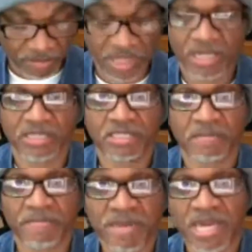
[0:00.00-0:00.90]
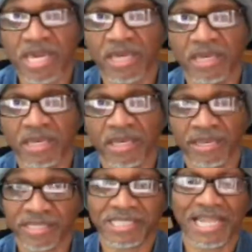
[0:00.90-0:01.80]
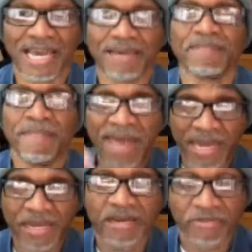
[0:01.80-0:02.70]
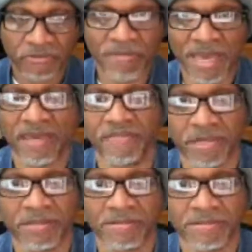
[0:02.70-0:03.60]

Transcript: because to me, it's like manna from heaven.